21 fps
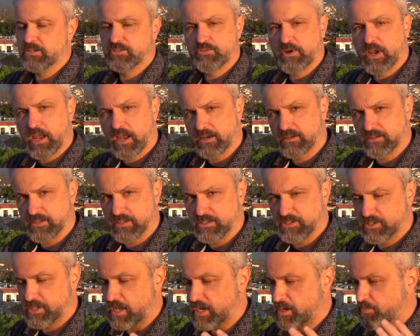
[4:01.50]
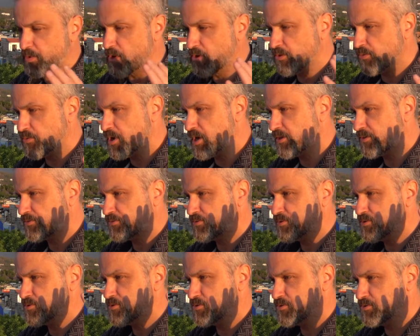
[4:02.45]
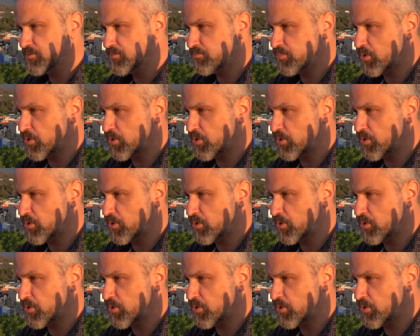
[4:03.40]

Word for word: dragged this setup all the way through